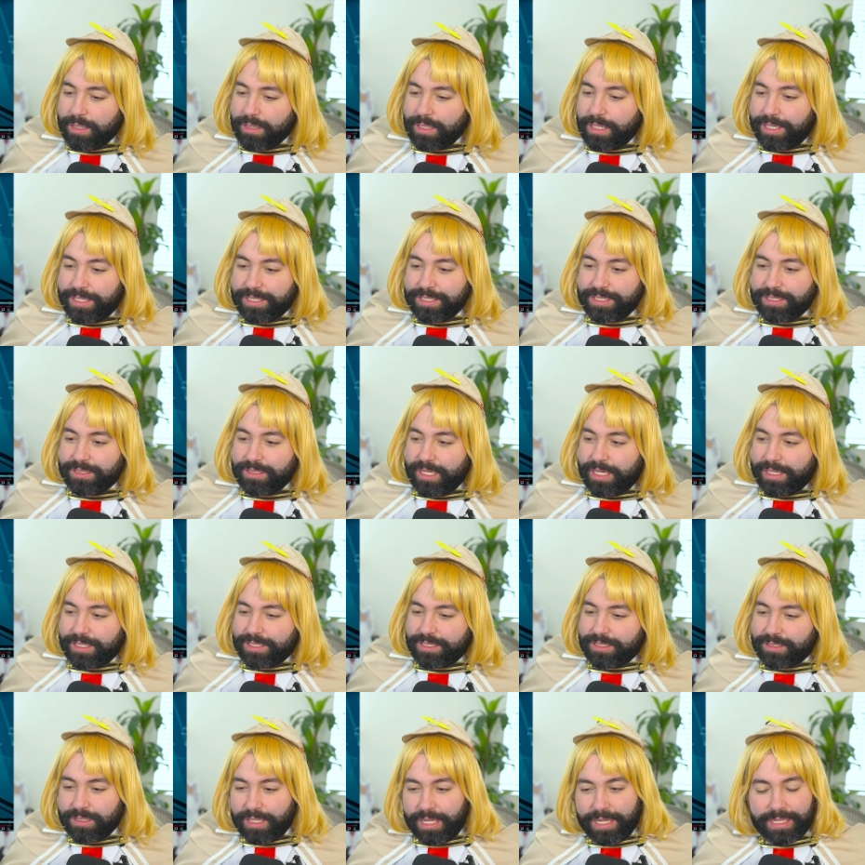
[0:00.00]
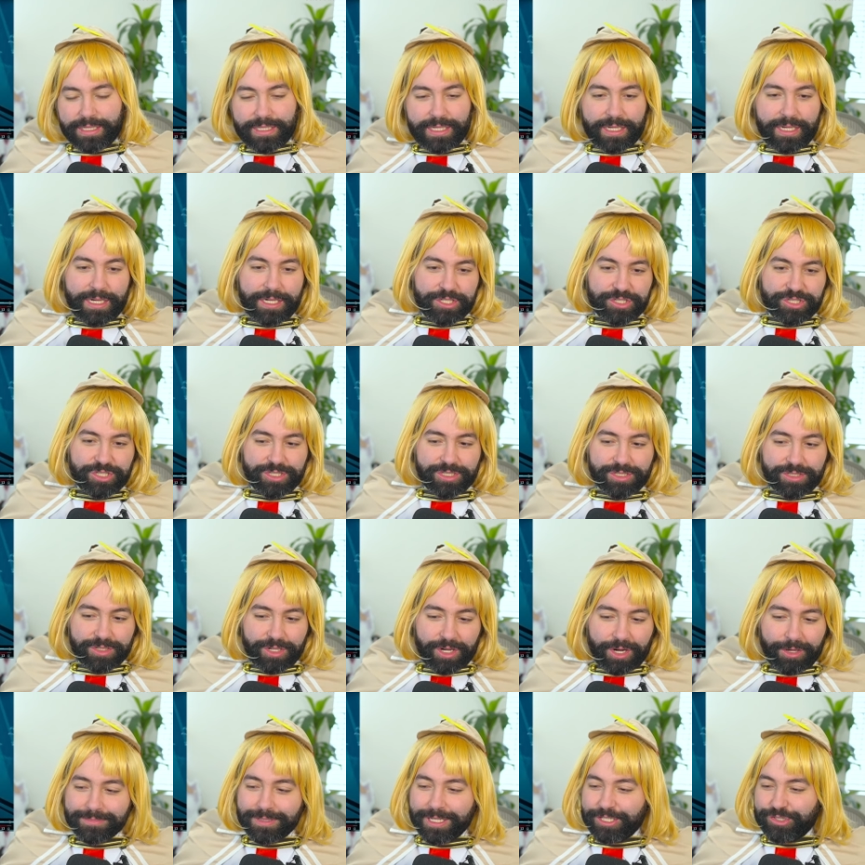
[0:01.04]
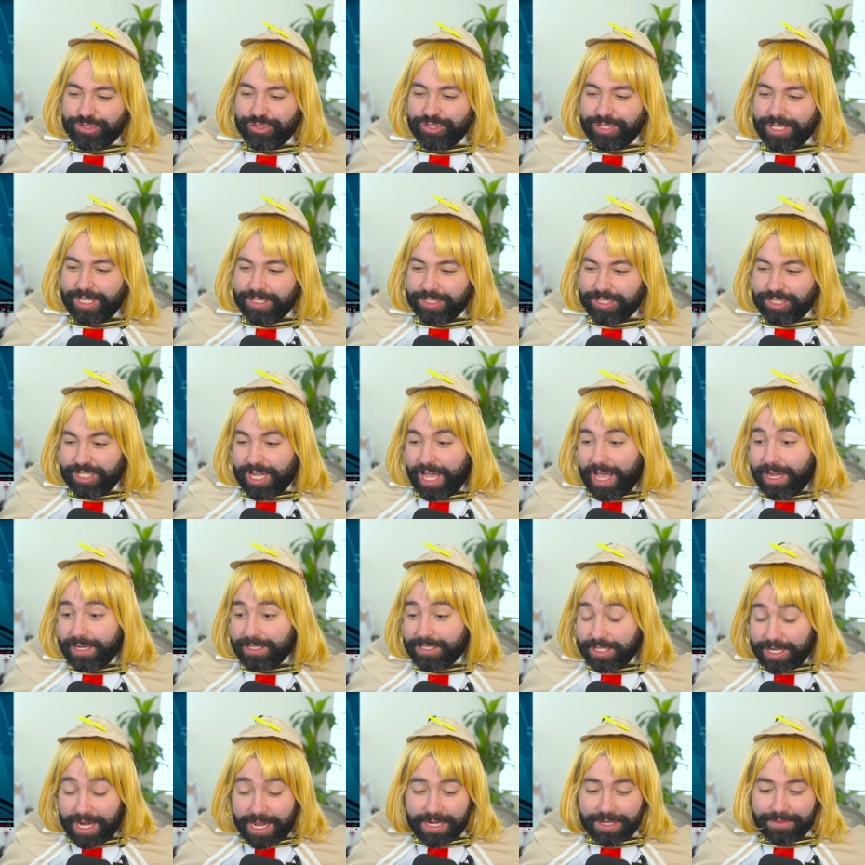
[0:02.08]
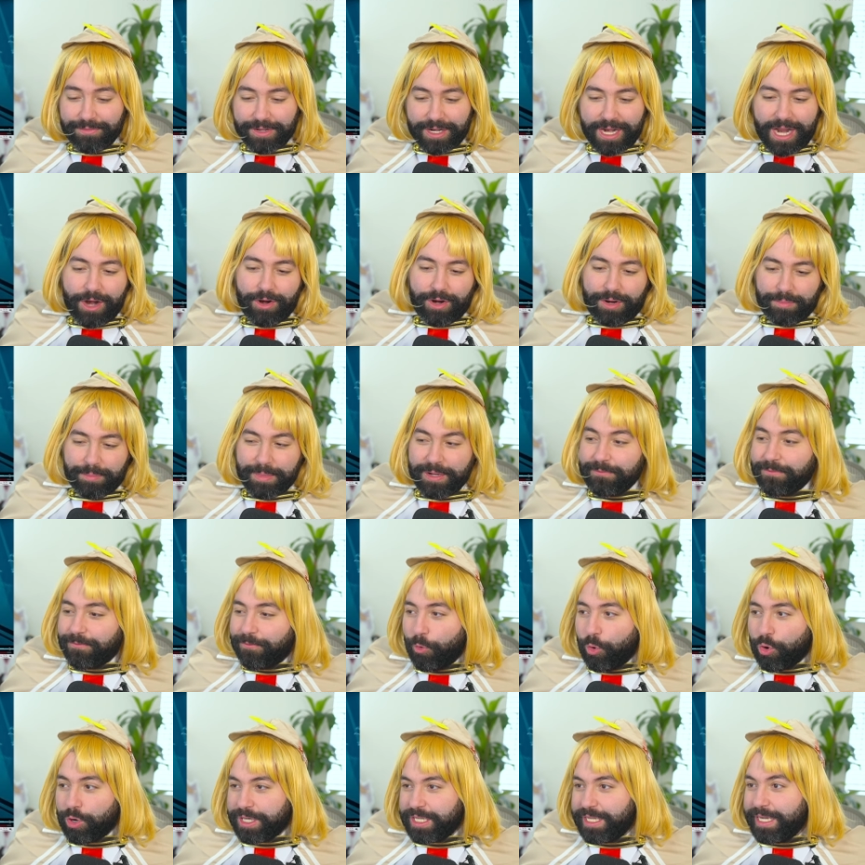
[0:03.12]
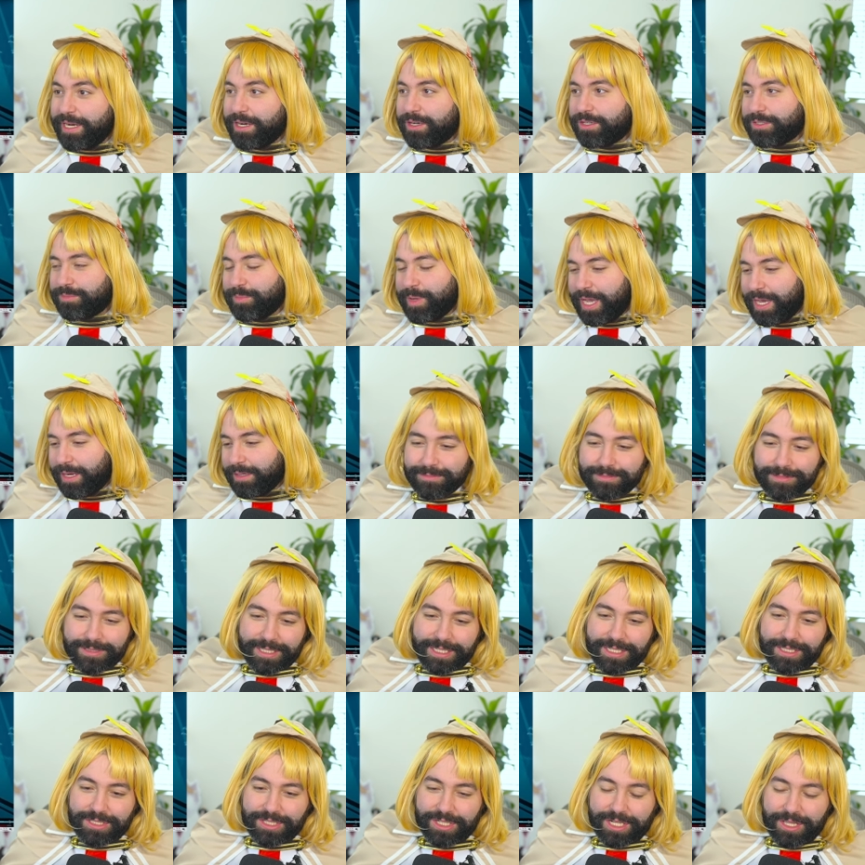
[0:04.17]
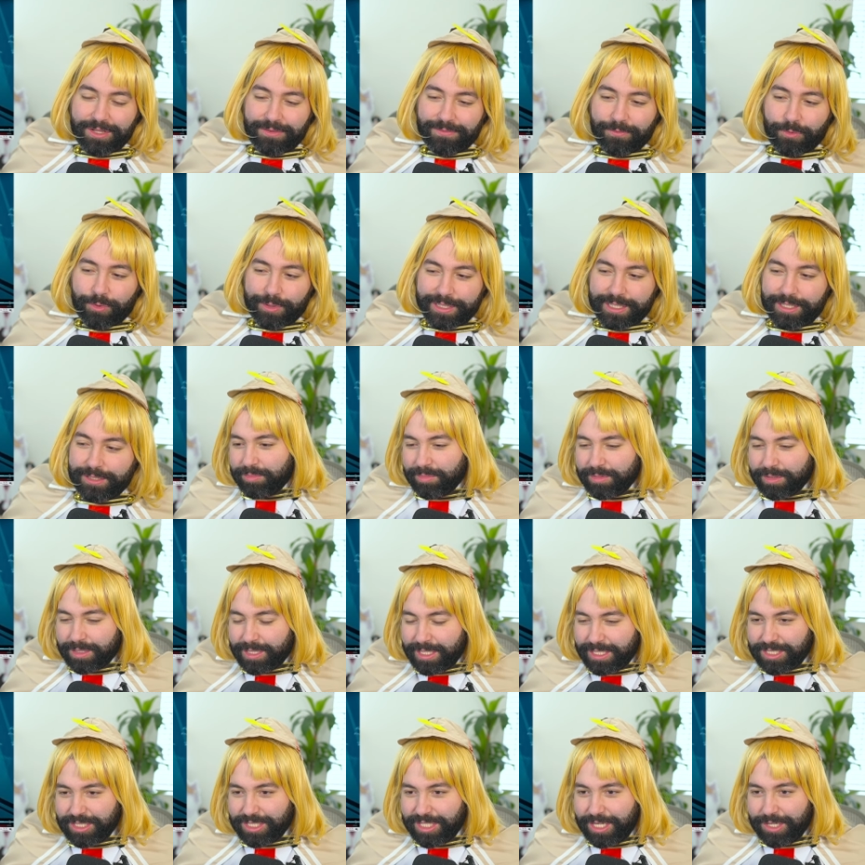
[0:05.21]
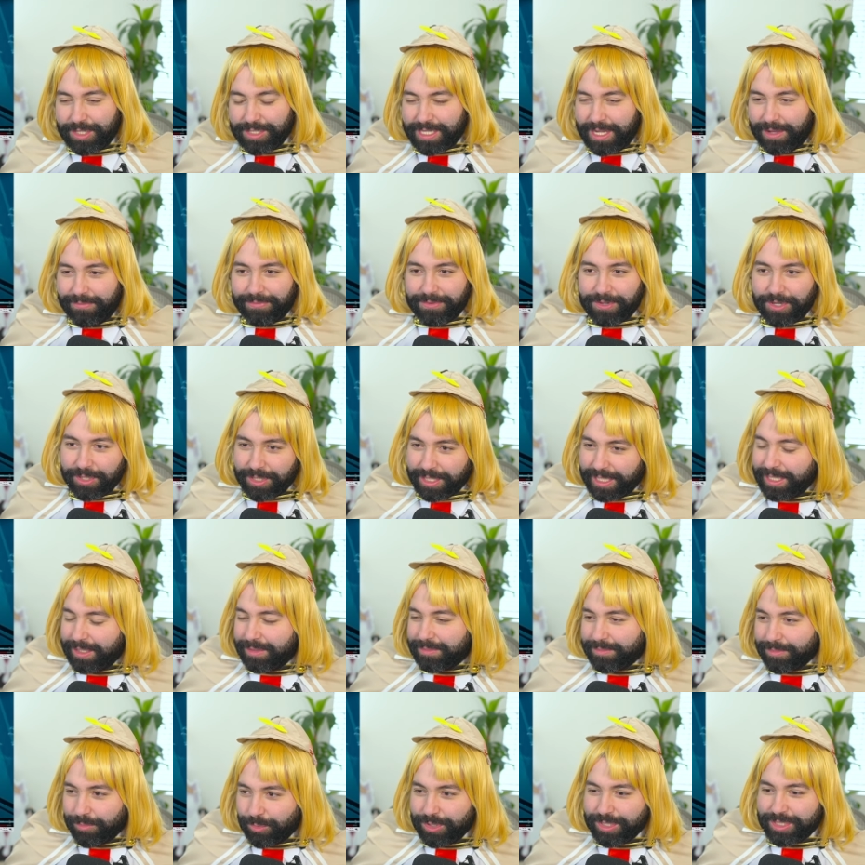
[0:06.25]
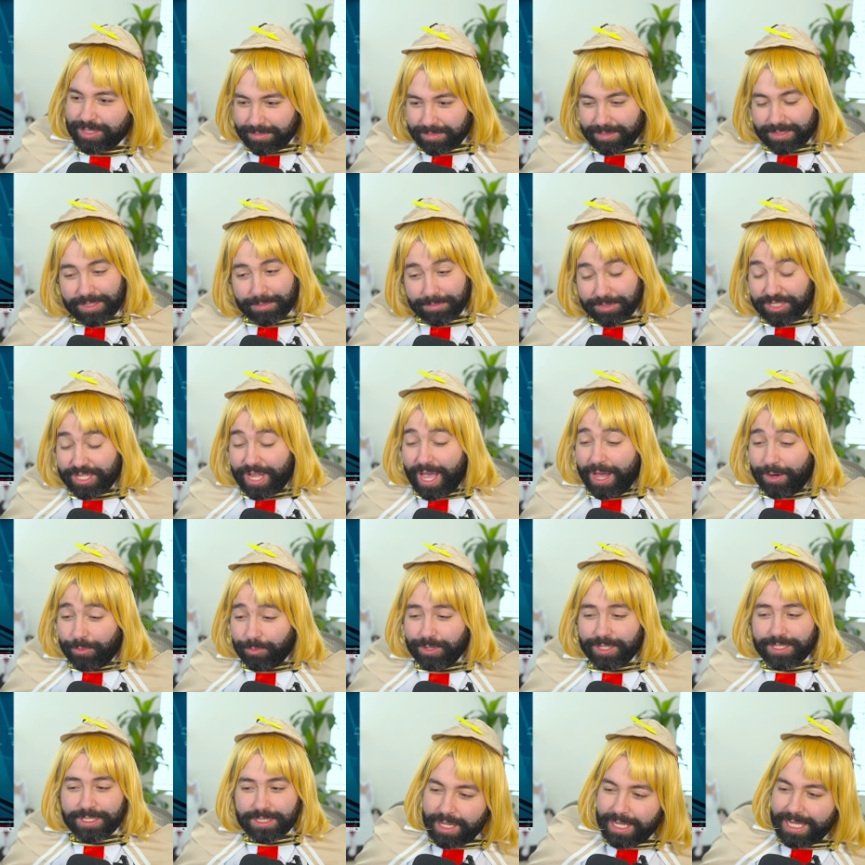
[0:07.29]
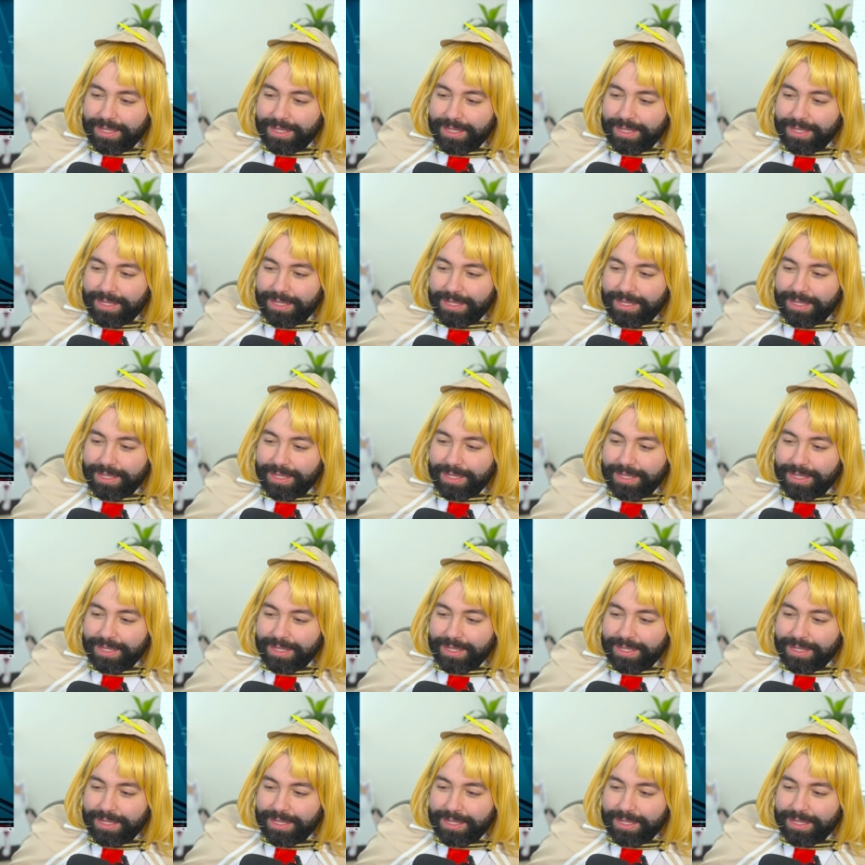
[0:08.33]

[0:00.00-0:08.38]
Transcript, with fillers: There's there's eh, it's just you know it's just, it's sad. It's an end of an era. I mean, four years, man. Thinking together four years. This year definitely was some sad ones.